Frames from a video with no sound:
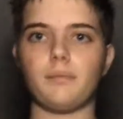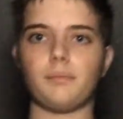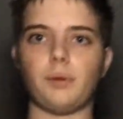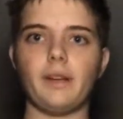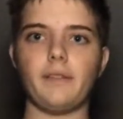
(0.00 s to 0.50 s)

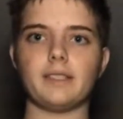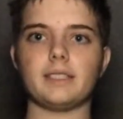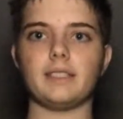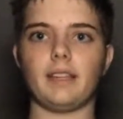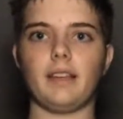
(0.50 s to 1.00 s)

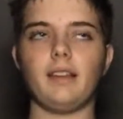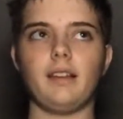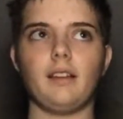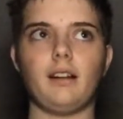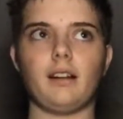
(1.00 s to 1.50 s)
previously
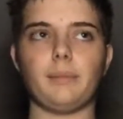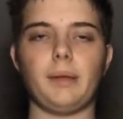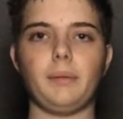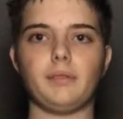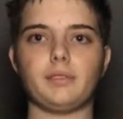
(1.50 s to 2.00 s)
on
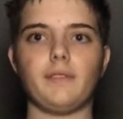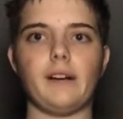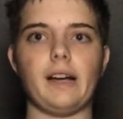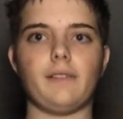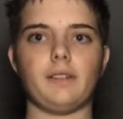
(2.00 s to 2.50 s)
Amiibo
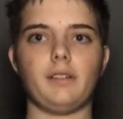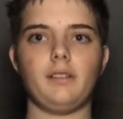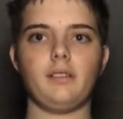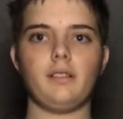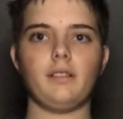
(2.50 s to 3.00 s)
Survivor.